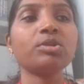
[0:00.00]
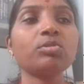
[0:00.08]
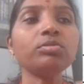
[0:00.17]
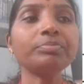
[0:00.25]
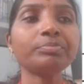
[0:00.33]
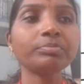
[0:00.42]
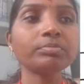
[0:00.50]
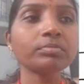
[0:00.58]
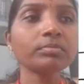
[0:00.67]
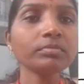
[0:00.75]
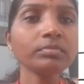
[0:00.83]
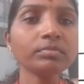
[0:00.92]
2.
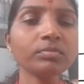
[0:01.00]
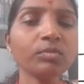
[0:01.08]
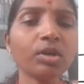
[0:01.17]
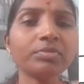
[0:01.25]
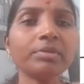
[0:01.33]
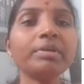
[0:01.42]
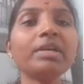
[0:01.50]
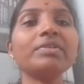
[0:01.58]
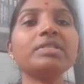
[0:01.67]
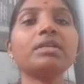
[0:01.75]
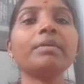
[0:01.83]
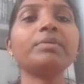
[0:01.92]
What will be
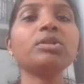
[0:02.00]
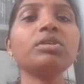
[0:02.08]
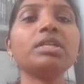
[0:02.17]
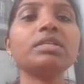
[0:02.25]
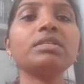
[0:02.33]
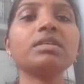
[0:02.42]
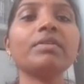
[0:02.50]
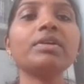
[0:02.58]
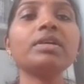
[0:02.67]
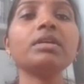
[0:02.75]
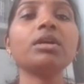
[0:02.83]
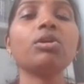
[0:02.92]
our step 2? It is
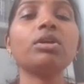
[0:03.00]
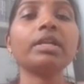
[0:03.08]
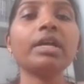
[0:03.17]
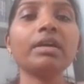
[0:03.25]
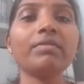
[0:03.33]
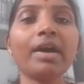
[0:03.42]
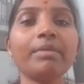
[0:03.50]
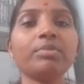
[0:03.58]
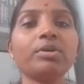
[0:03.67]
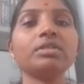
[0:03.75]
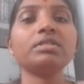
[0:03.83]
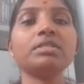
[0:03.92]
our alternative
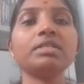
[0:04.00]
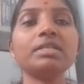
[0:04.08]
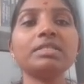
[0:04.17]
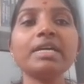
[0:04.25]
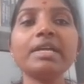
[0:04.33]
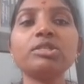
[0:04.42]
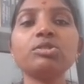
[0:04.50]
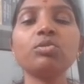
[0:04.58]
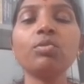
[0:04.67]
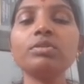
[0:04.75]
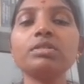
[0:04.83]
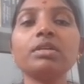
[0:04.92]
hypothesis, that is there is
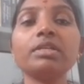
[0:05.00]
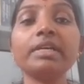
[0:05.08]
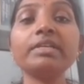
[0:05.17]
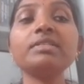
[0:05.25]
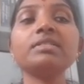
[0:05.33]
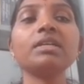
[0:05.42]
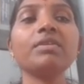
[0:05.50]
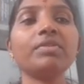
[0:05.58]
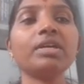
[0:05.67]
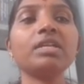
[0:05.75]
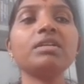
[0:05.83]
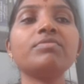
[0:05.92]

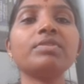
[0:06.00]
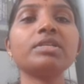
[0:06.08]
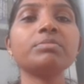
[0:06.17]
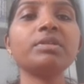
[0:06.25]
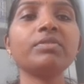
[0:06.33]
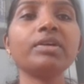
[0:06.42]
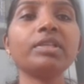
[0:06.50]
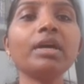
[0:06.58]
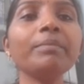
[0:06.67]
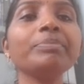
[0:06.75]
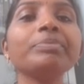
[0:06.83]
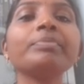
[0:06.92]
significant difference between
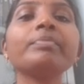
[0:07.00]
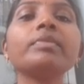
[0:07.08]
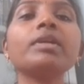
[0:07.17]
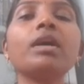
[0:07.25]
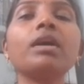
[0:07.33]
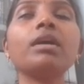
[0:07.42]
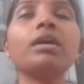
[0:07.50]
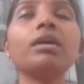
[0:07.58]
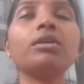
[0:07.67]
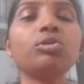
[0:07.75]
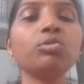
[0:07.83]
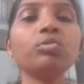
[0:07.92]
the
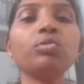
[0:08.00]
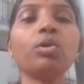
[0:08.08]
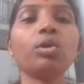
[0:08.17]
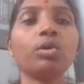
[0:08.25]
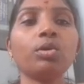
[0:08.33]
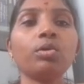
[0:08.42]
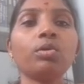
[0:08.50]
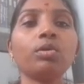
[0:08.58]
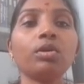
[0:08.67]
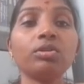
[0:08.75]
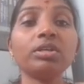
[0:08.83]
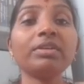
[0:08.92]

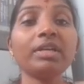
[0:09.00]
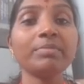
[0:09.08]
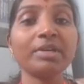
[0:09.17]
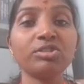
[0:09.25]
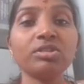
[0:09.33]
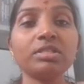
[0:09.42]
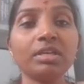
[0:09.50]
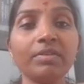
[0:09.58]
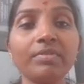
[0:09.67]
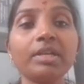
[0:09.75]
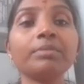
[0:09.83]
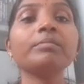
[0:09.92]
the three machines
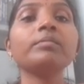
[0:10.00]
given.